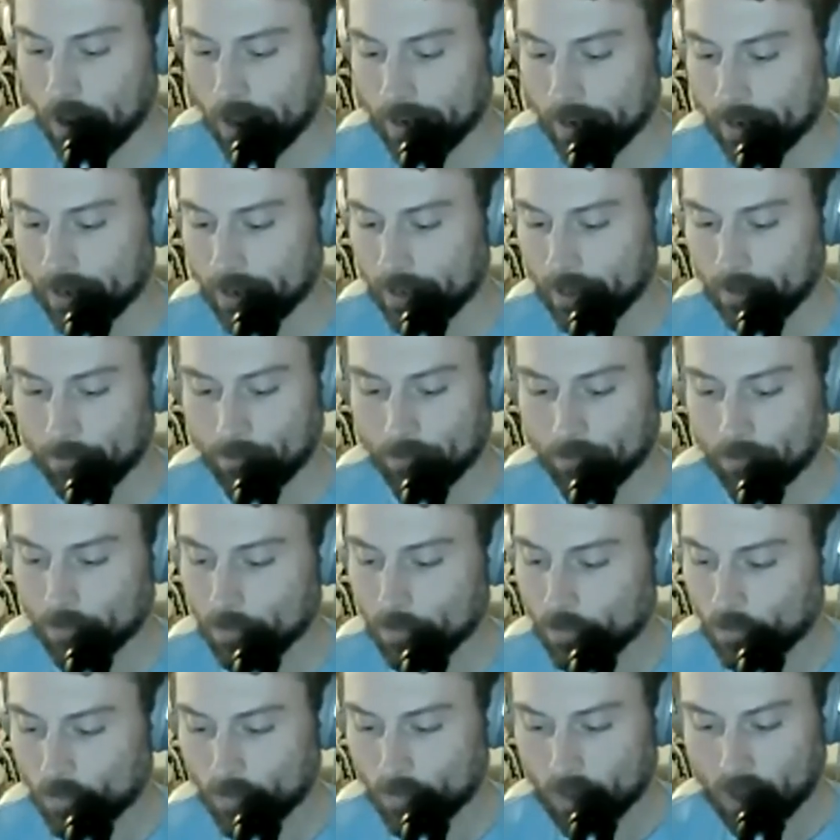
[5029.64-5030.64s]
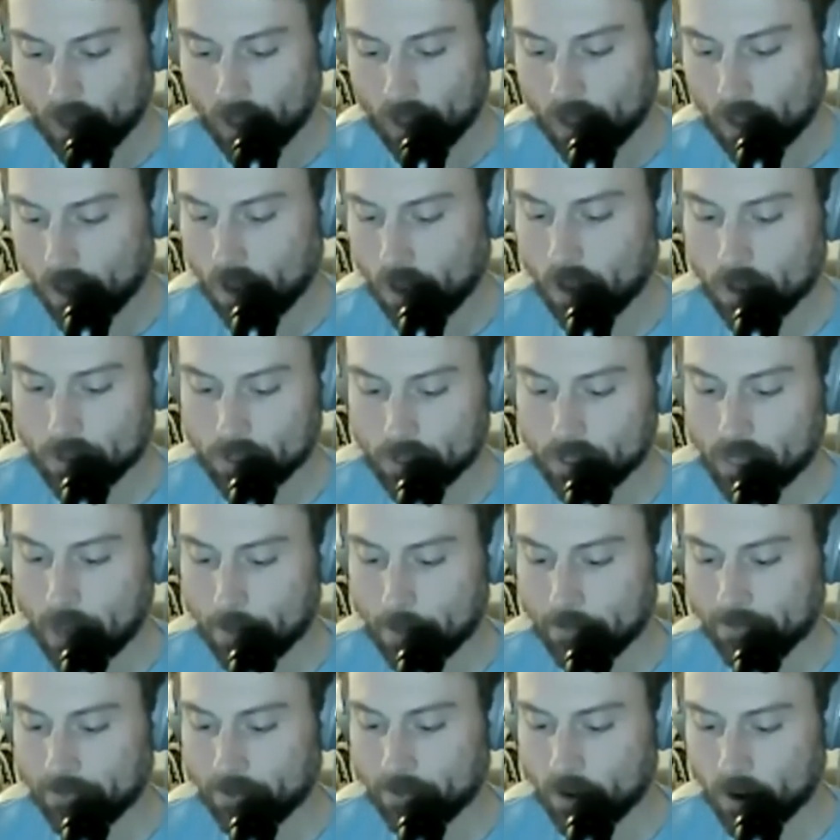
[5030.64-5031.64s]
a
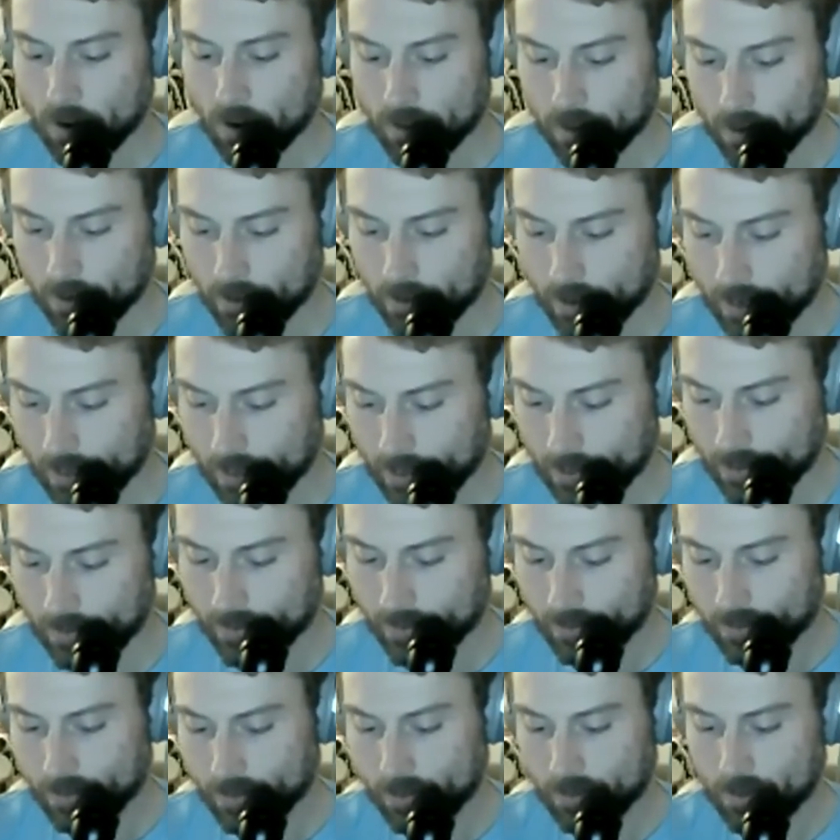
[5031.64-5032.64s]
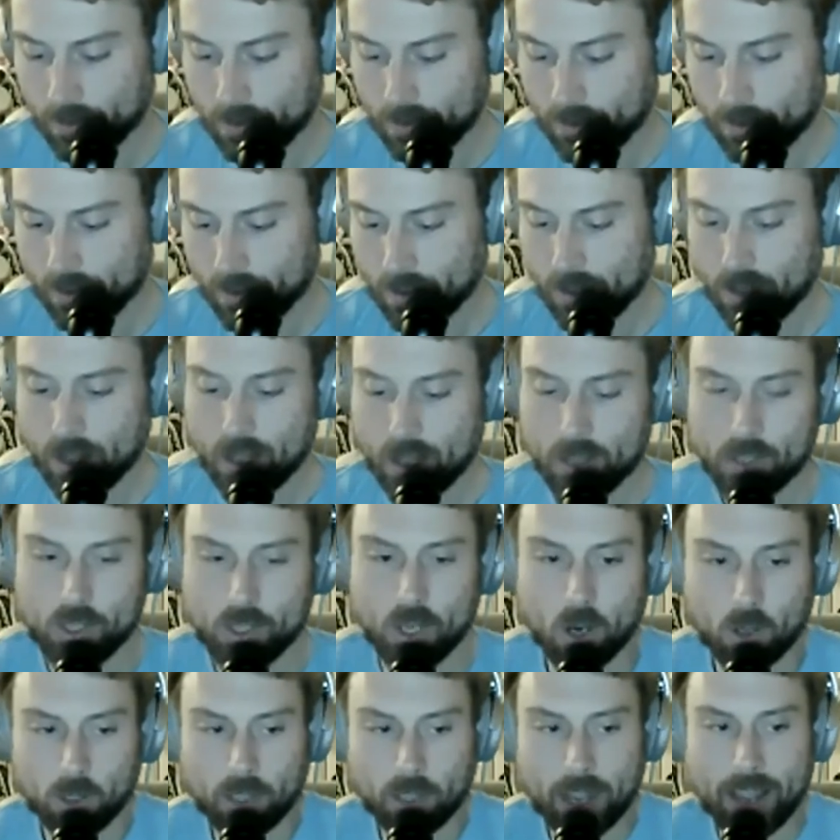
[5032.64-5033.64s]
step farther. Right.
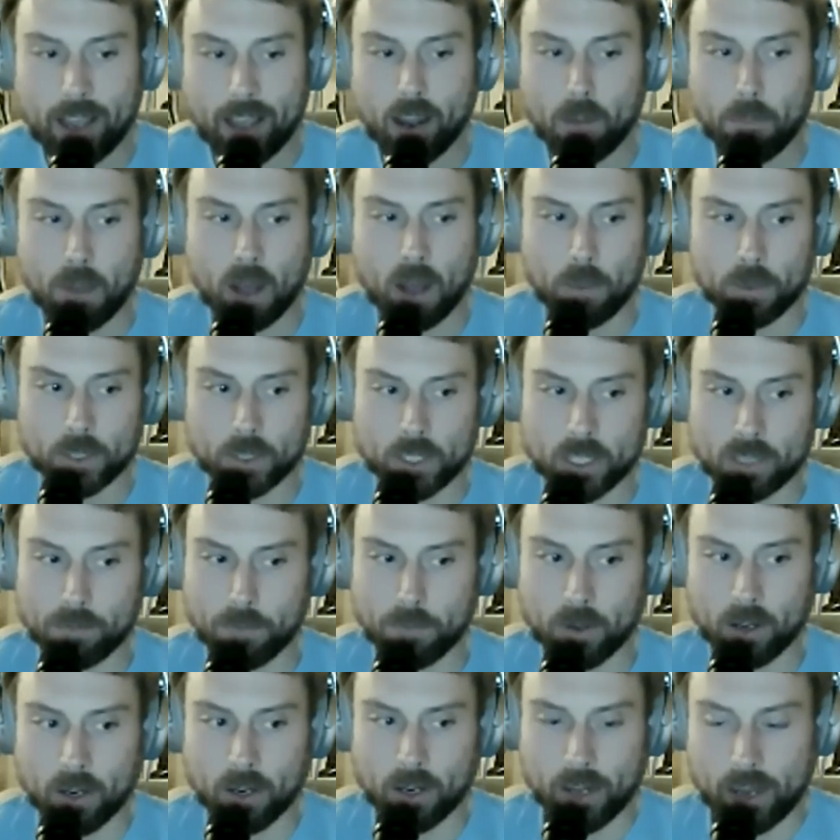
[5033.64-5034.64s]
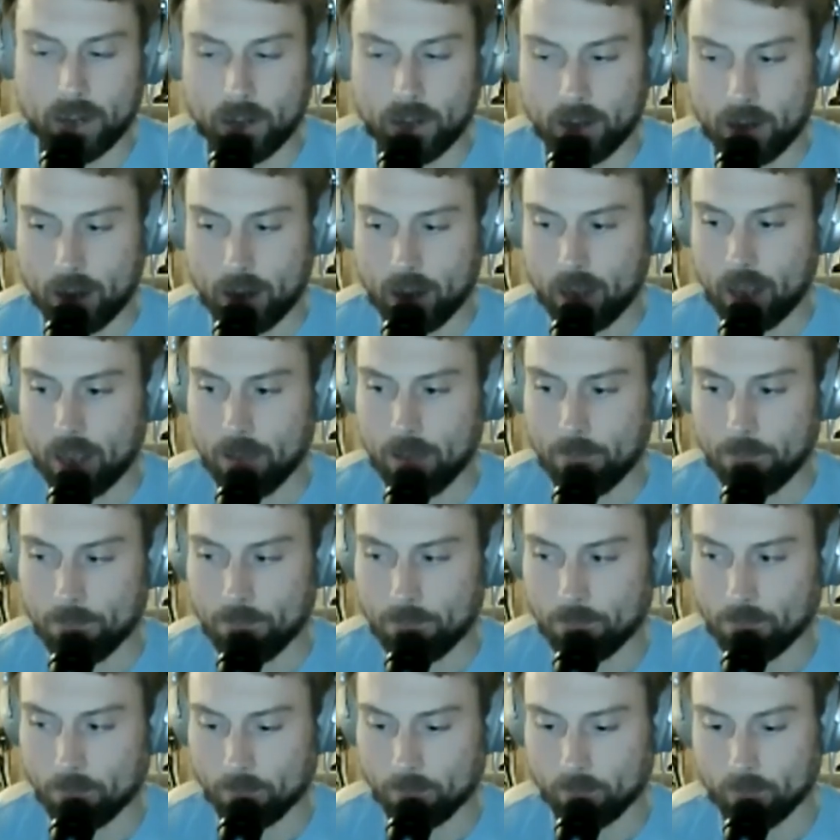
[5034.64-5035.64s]
So Lyell published his book and
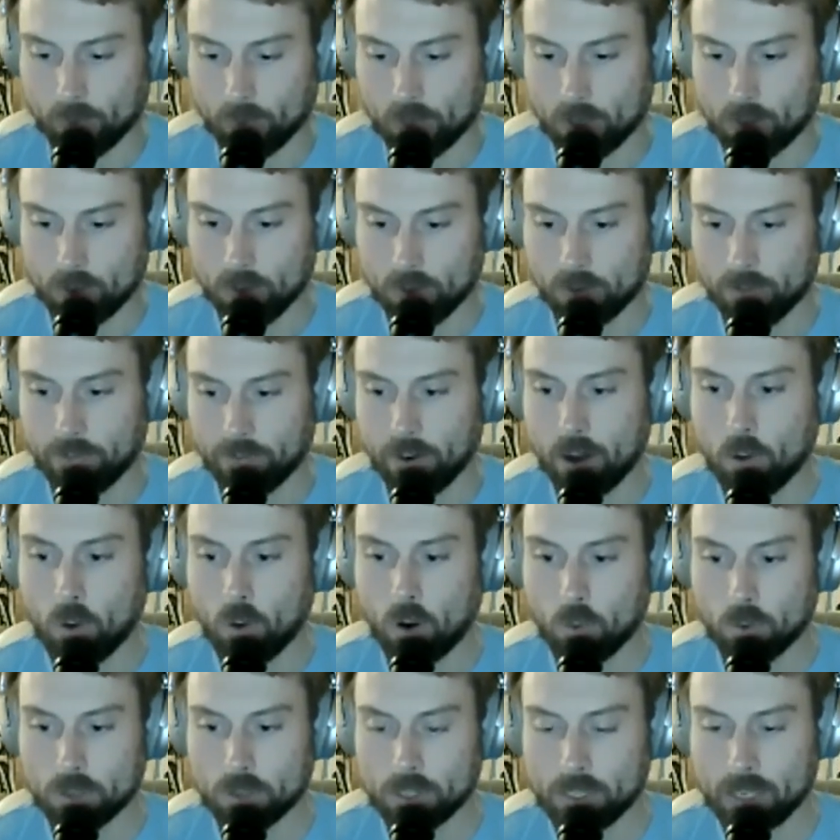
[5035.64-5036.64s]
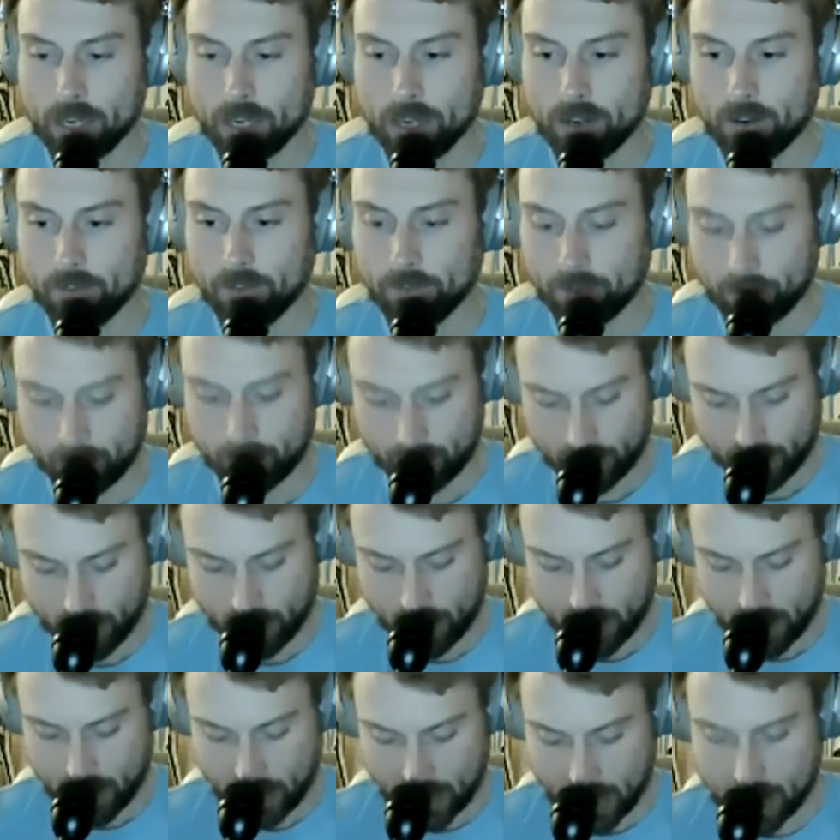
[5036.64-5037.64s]
it's very well received.
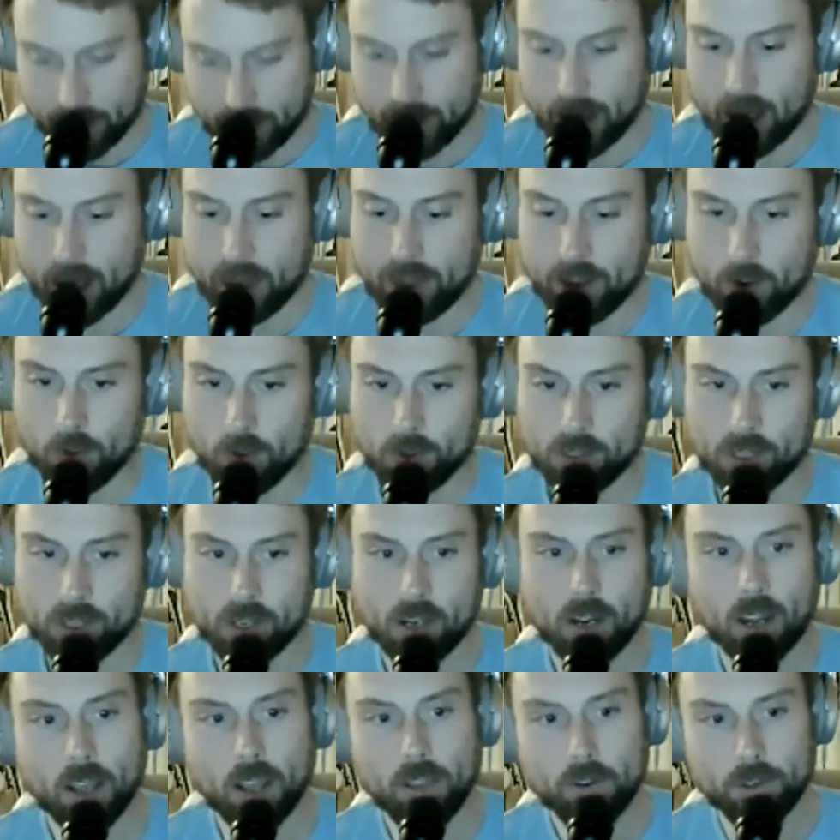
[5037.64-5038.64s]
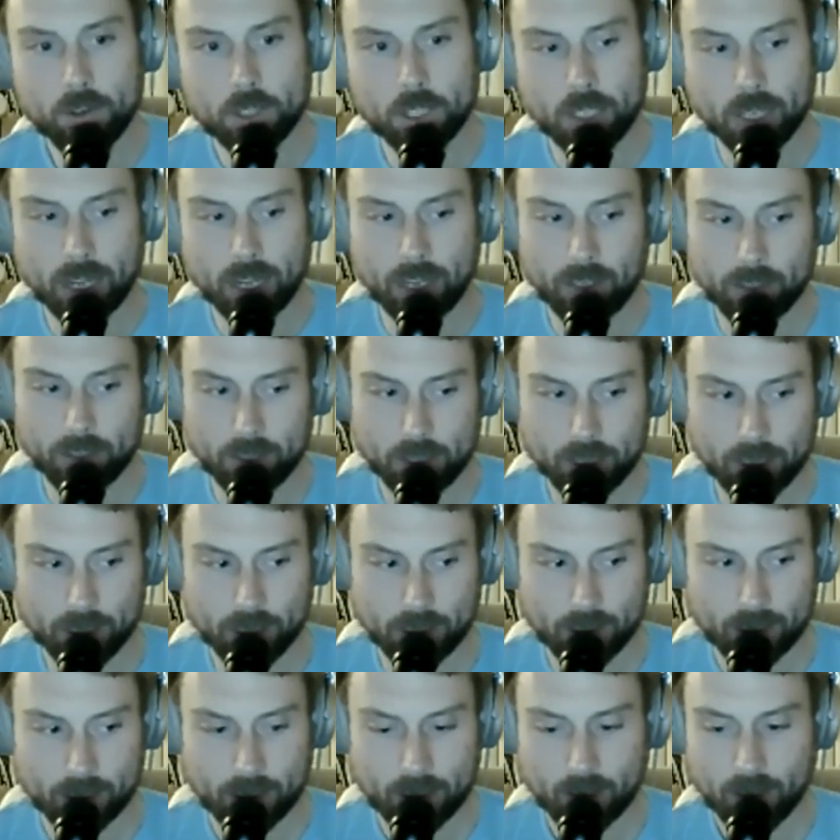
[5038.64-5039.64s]
And then there was another
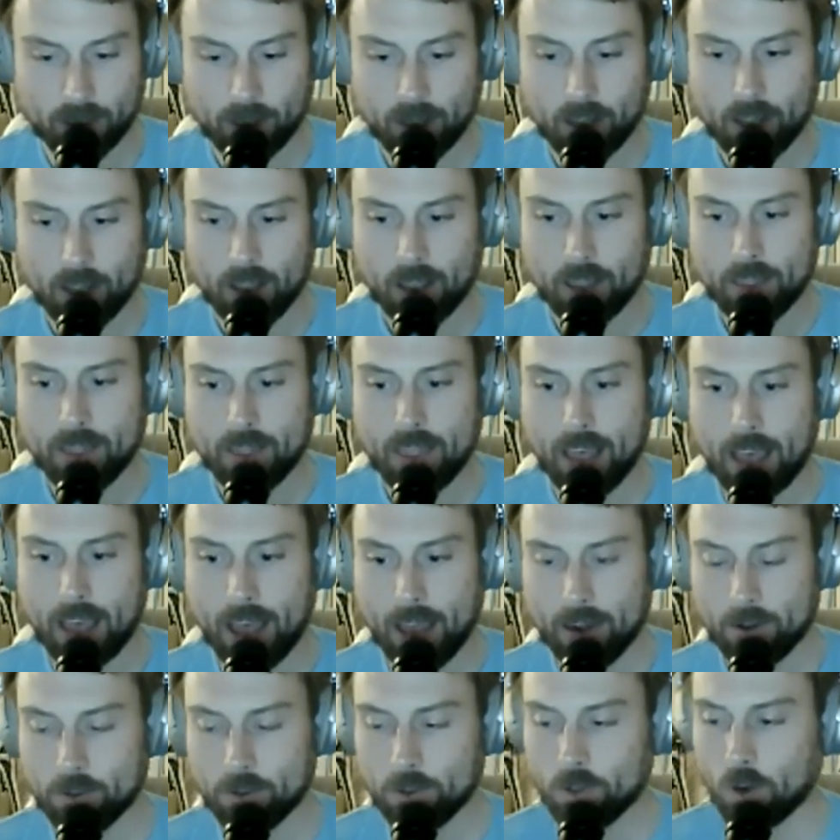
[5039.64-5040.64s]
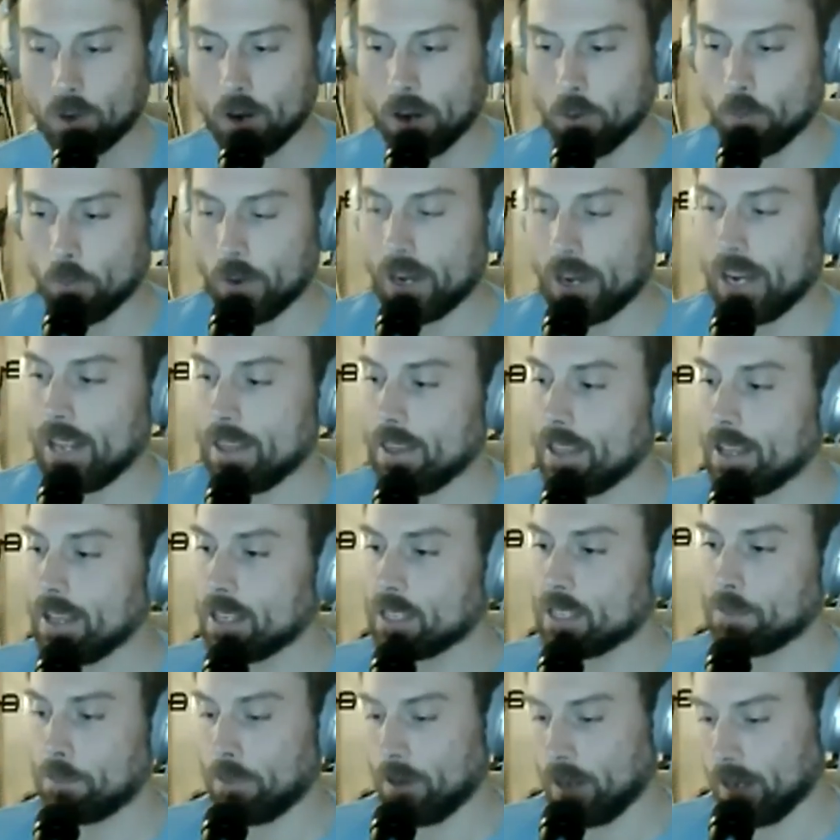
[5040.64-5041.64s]
geologist that started reading
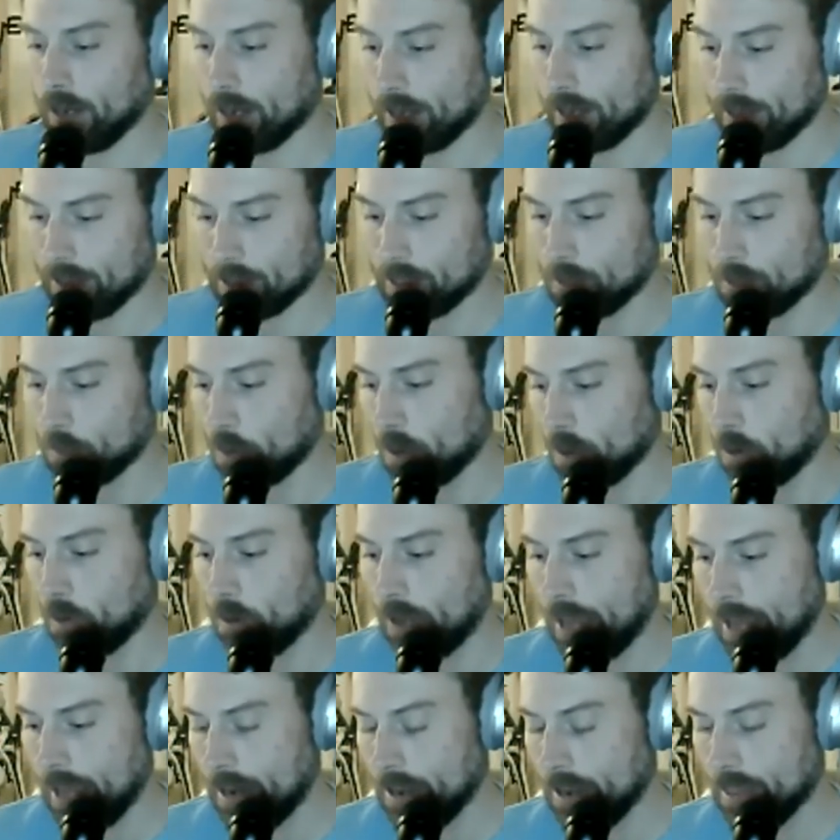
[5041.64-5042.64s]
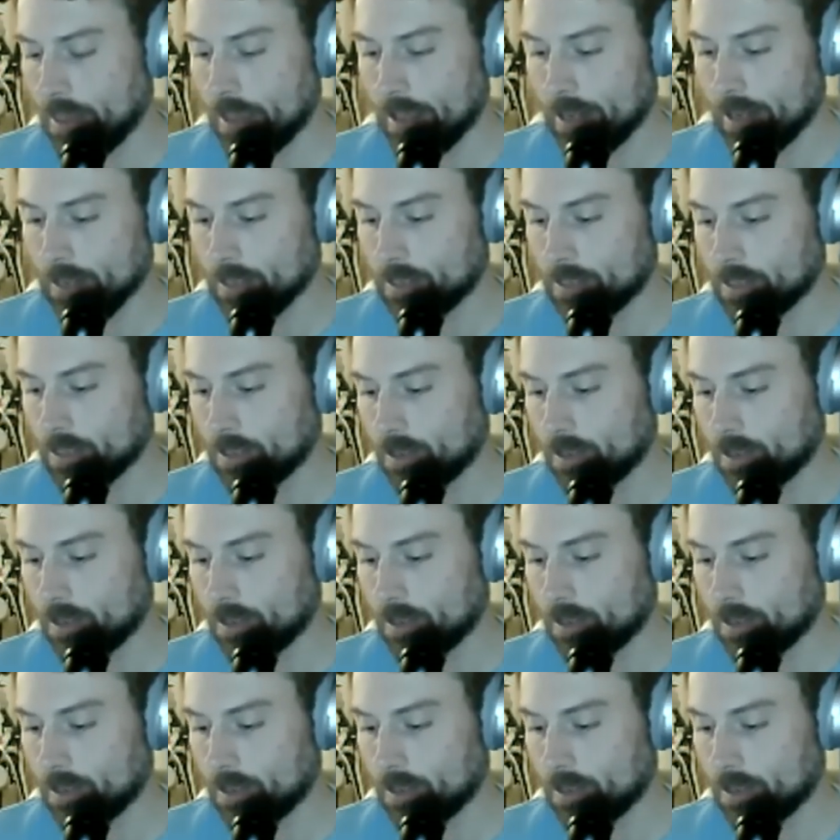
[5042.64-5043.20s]
this book, and this is where we'll end things